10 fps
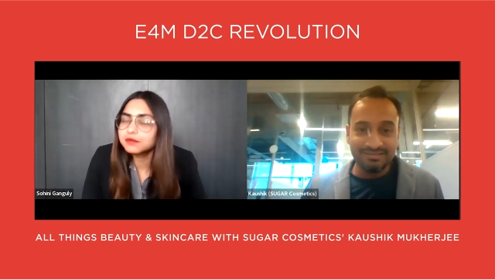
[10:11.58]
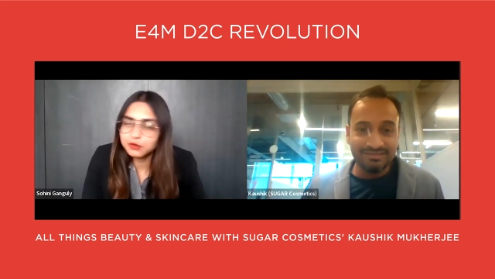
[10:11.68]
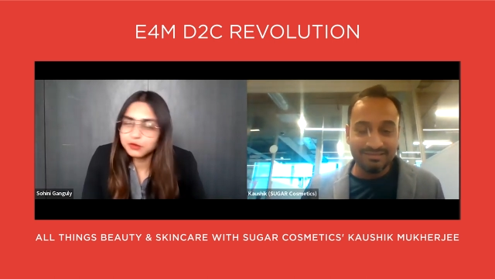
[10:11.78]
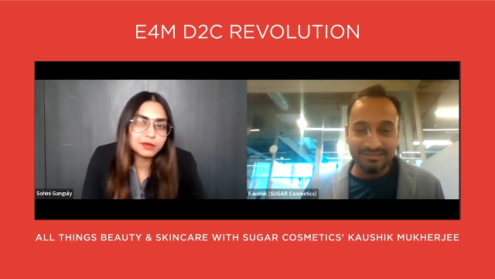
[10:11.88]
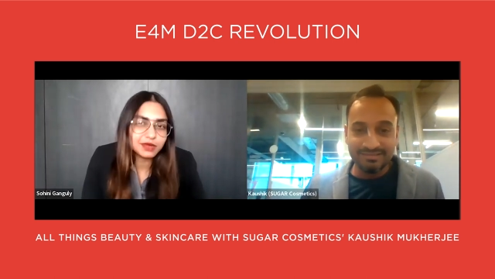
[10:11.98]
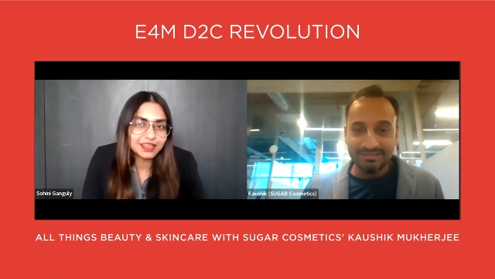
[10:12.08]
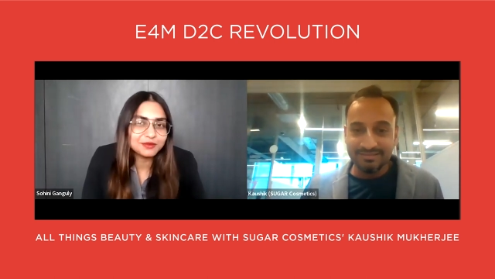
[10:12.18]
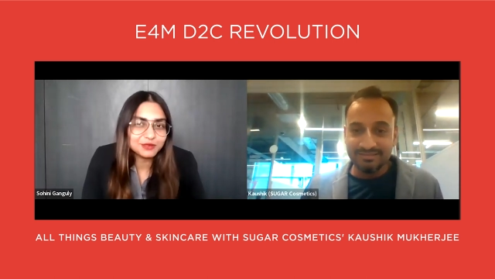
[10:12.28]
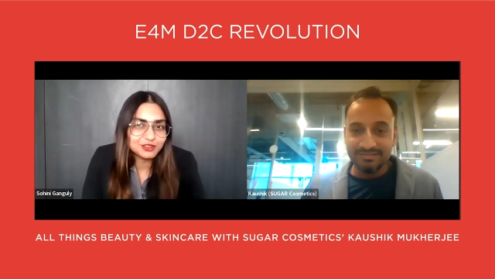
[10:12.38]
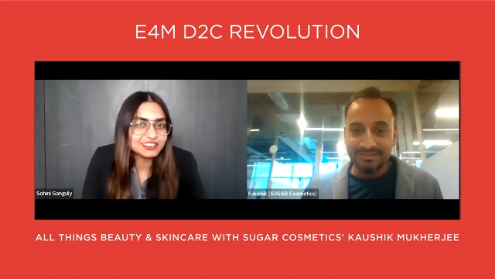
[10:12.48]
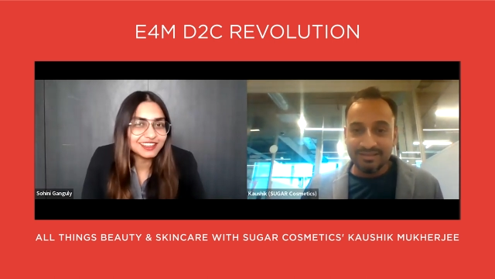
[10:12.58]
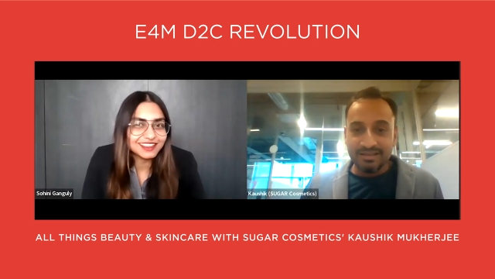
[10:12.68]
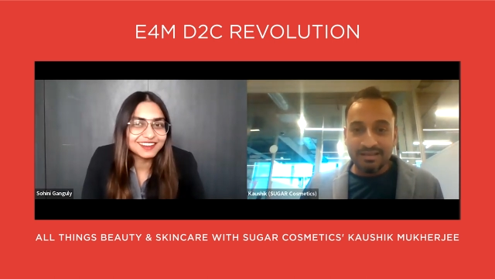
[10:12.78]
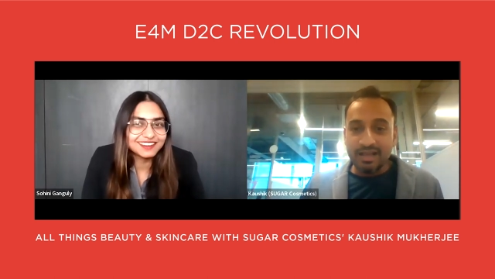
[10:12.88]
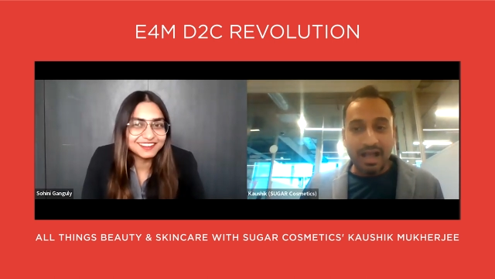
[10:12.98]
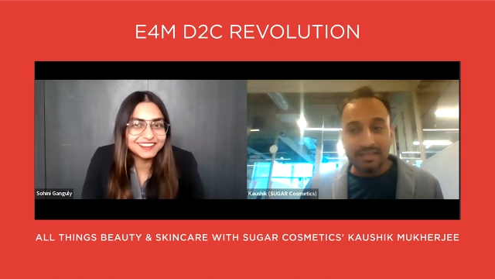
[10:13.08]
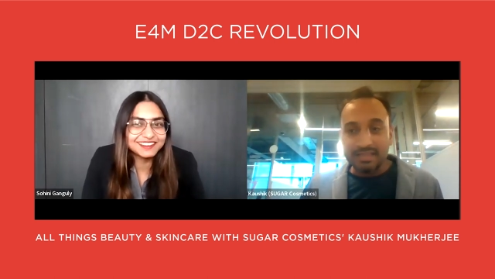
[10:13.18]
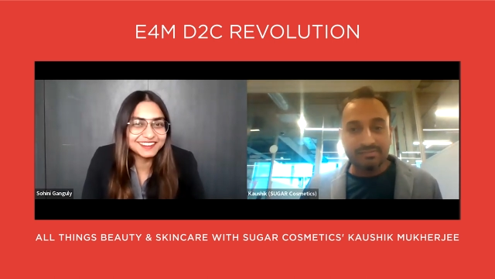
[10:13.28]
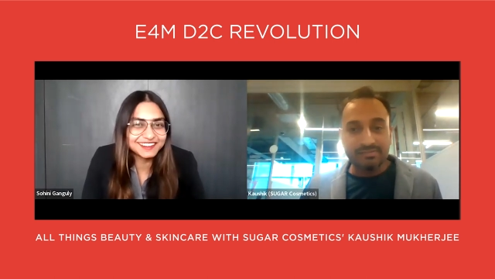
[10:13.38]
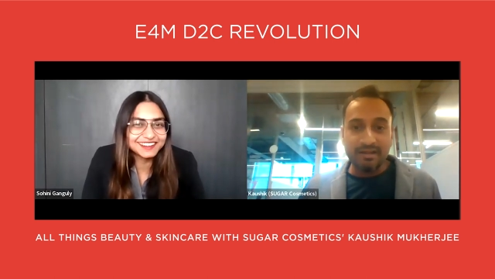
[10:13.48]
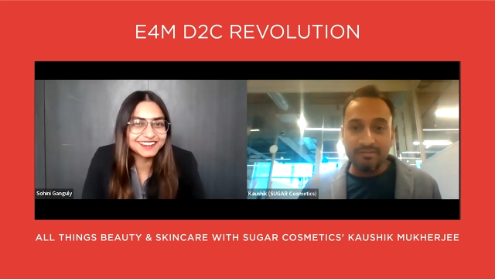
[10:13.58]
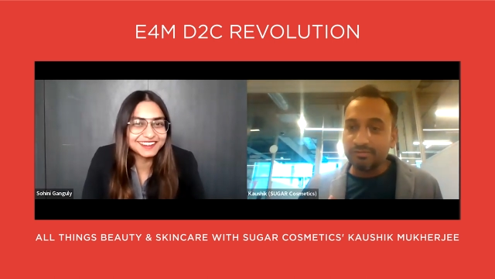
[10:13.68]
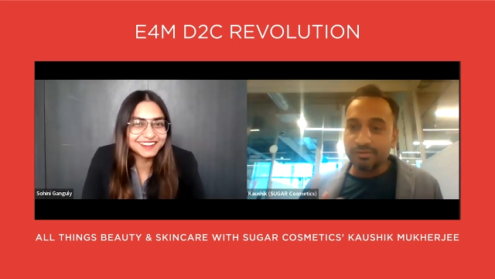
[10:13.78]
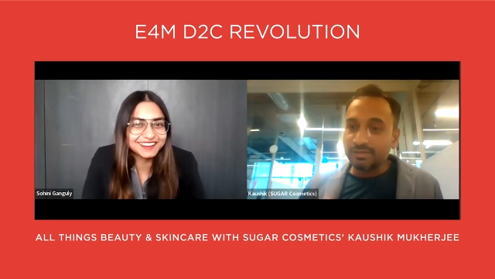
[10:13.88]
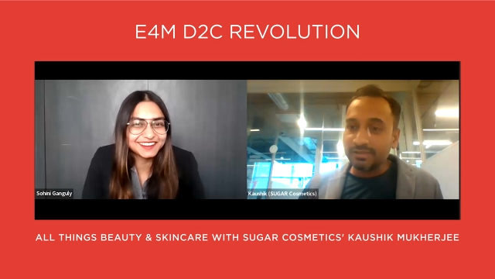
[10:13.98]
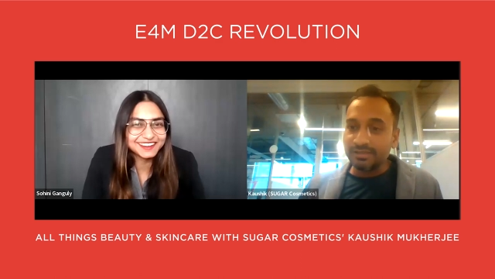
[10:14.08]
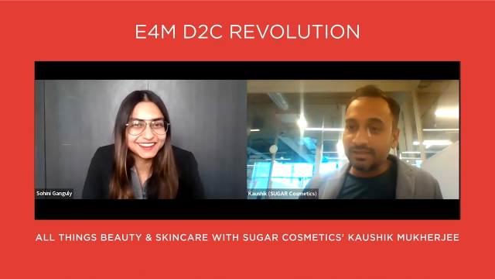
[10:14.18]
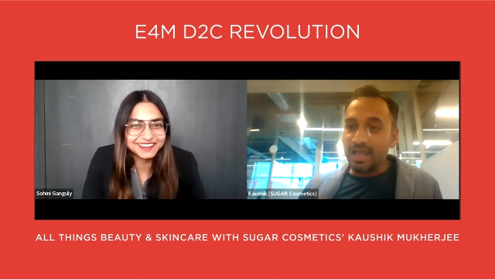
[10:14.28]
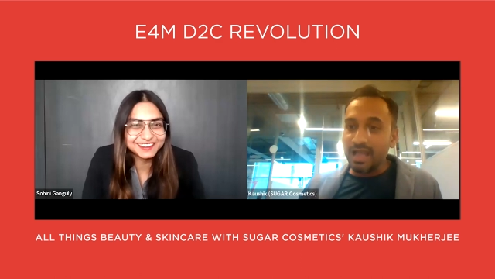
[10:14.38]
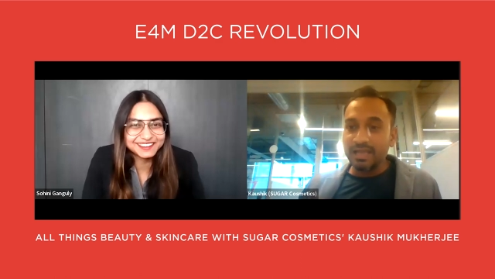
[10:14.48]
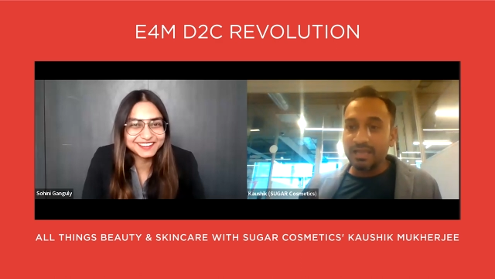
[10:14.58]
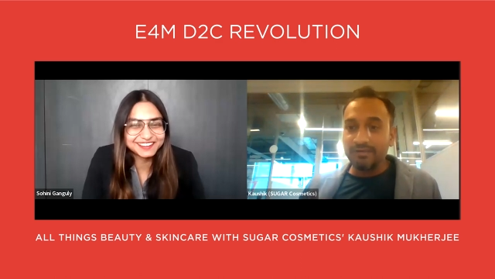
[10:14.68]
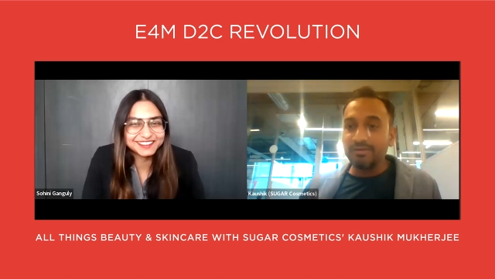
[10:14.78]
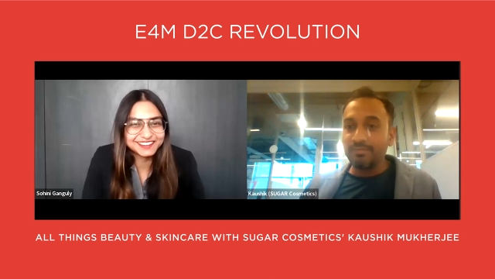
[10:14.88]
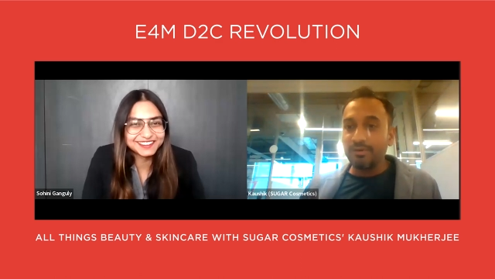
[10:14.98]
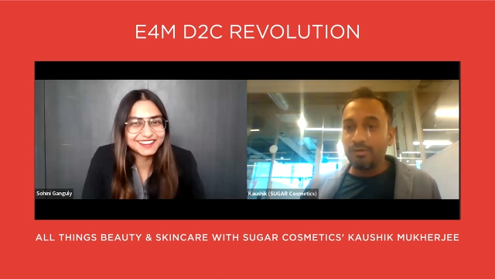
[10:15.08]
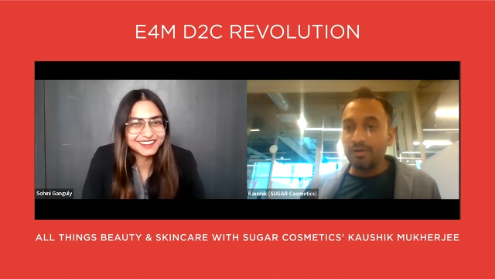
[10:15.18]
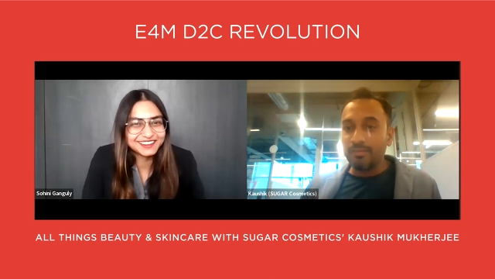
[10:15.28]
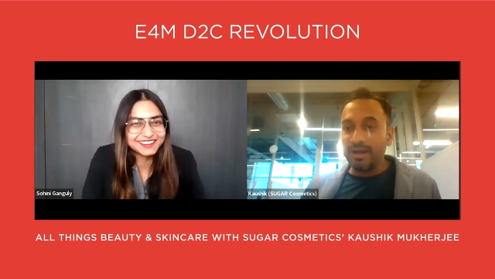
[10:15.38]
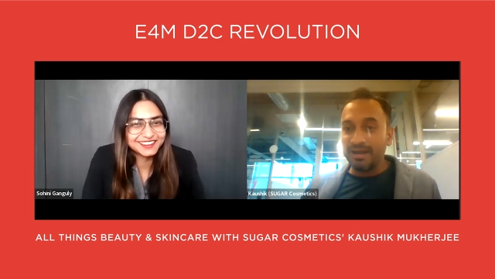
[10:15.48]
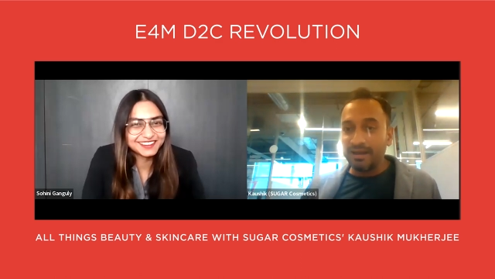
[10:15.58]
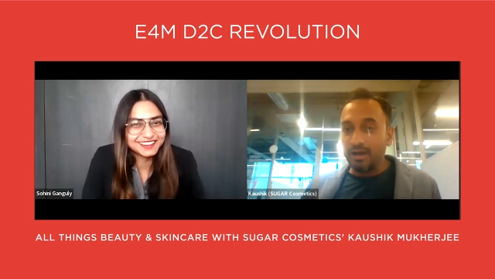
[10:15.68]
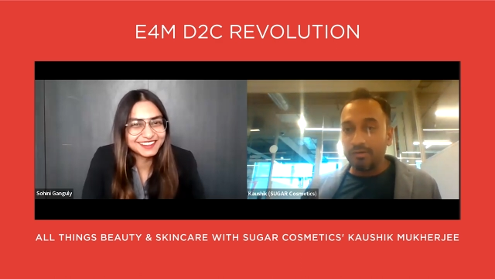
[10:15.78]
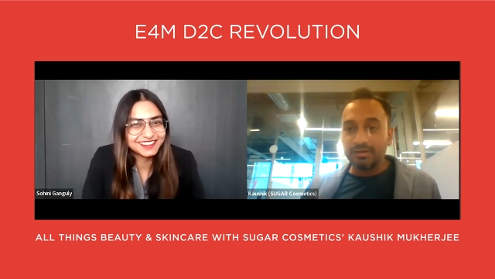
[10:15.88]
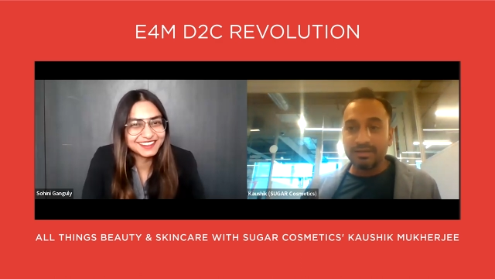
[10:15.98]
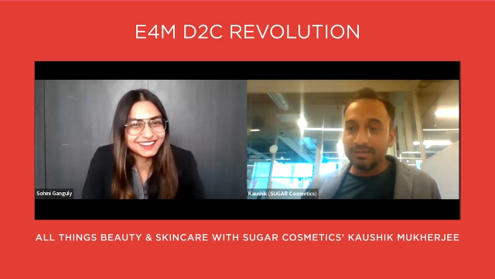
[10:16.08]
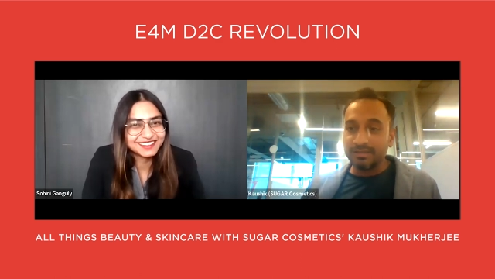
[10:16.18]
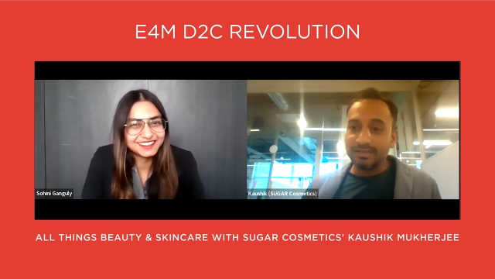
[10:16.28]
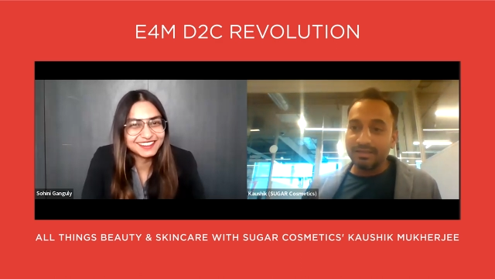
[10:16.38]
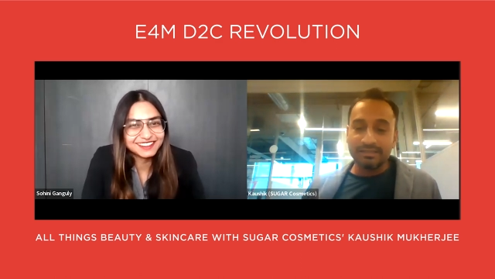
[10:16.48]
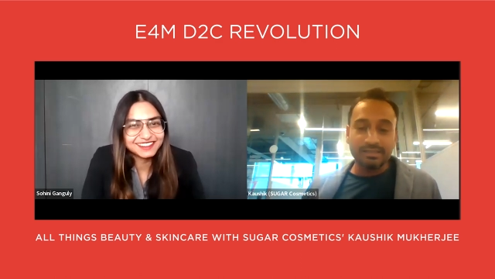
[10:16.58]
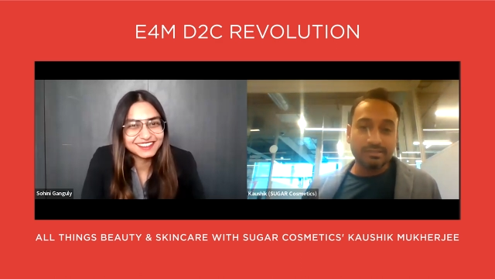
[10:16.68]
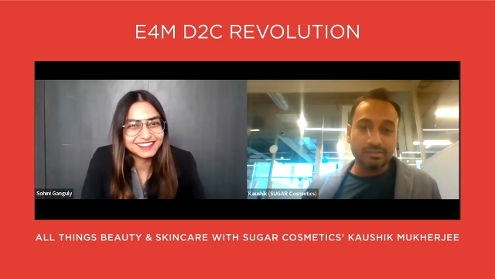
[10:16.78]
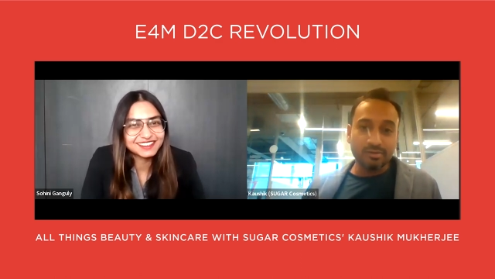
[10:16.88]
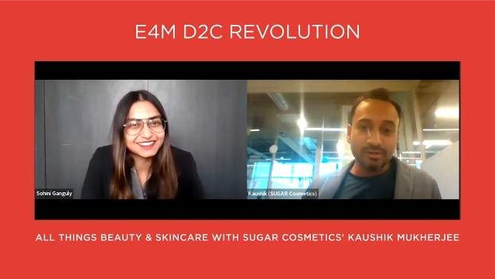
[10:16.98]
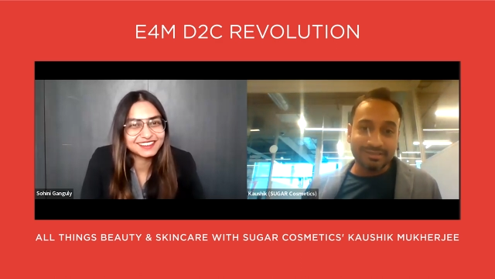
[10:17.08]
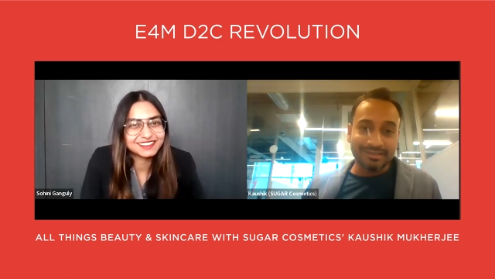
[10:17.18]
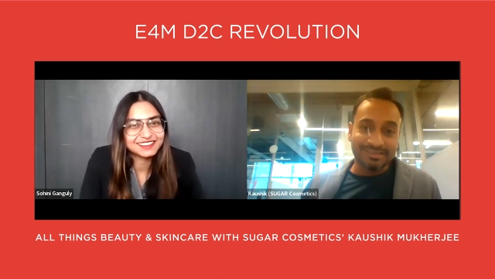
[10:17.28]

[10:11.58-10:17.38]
Speaker 1: Mumbai, most likely. Ah, that's what
Speaker 2: I would have chosen. Yeah, it will blow your mind out. It, it, it's Surat.